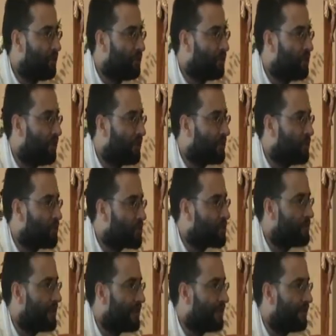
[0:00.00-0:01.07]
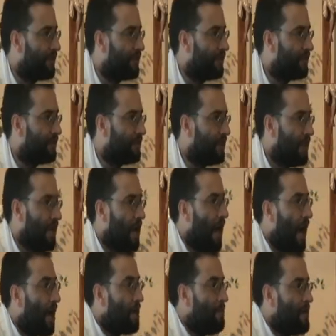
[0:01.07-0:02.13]
I don't call him a traitor.
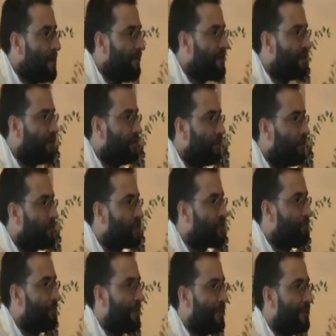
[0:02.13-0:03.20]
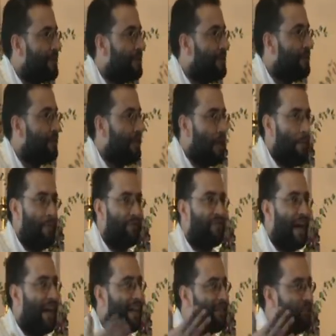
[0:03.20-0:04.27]
I believe he's under a spell,
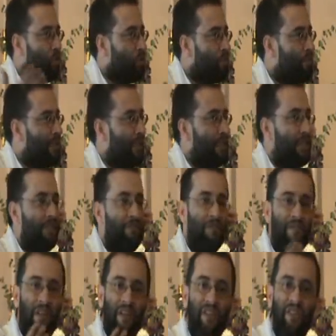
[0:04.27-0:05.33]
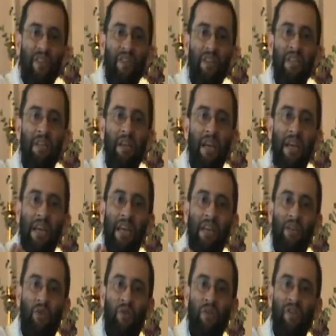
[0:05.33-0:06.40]
but I don't believe there is any
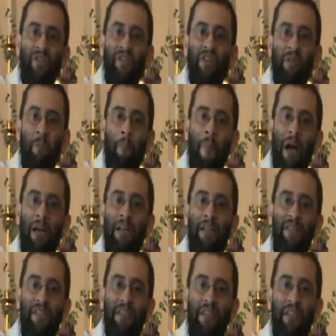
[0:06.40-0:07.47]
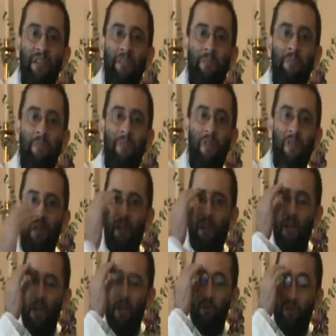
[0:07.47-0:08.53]
intrinsic malice in him.
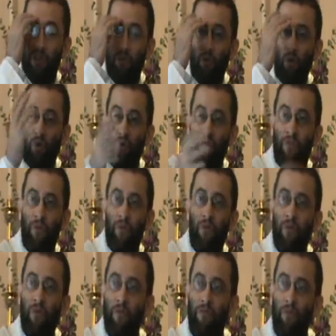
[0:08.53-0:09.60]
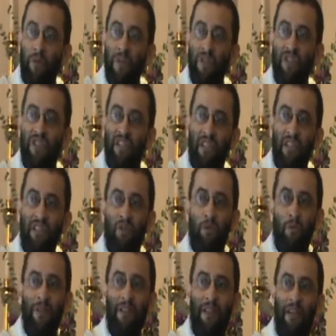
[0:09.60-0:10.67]
Take the Lord of the Rings,
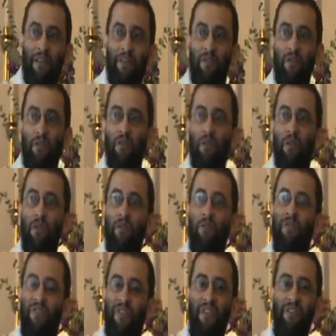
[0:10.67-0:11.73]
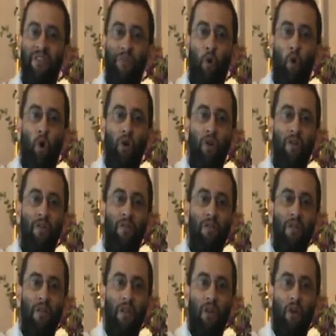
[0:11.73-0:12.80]
is a bit like
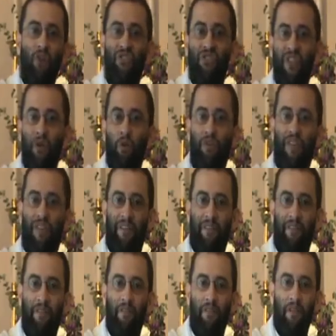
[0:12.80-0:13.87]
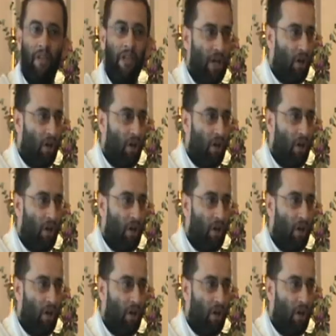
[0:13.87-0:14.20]
Denethor or Theoden.